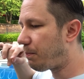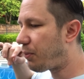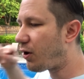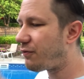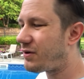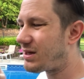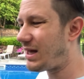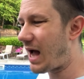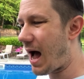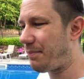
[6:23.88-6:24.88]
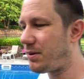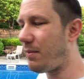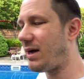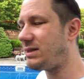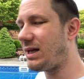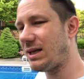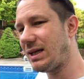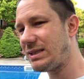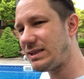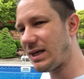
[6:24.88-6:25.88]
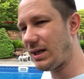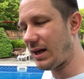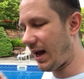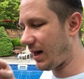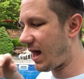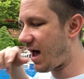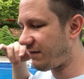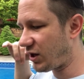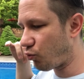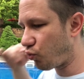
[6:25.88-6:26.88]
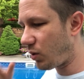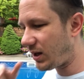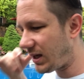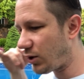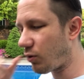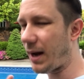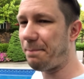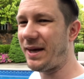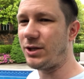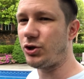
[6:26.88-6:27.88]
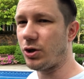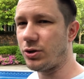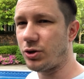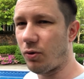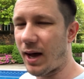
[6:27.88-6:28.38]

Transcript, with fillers: perfectly optimizing a listing and having really great pictures.